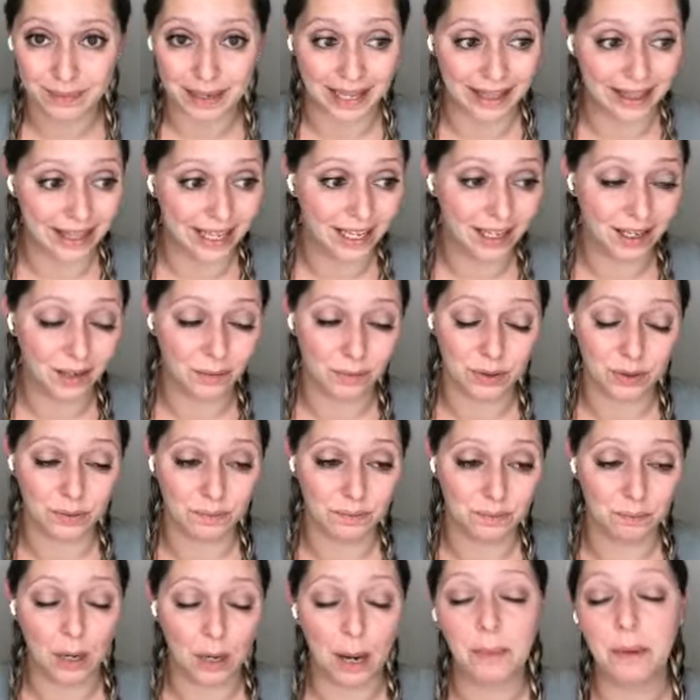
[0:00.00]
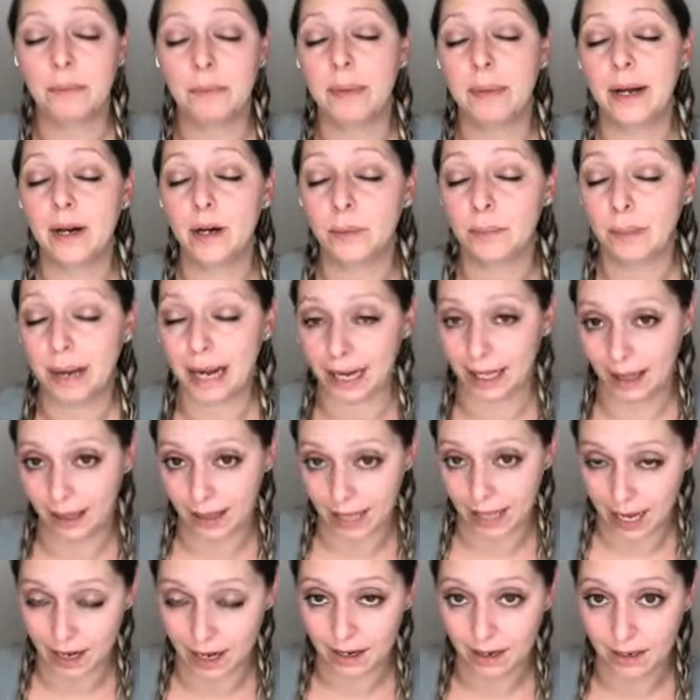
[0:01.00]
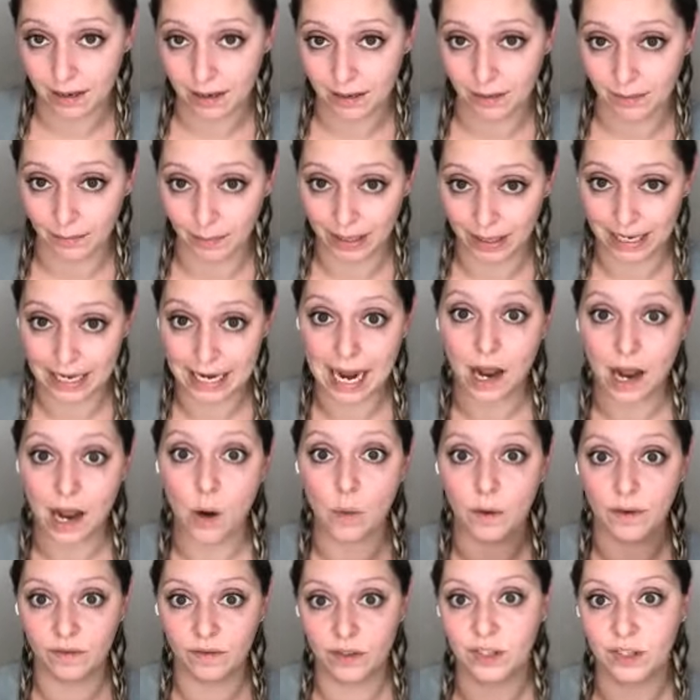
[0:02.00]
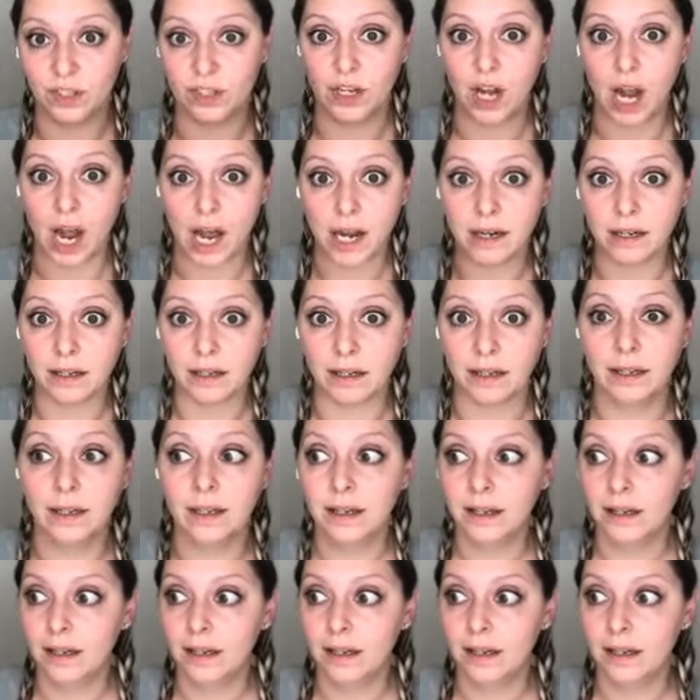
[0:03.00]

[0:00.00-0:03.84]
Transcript: I think it was probably better back then, but now we've just gotten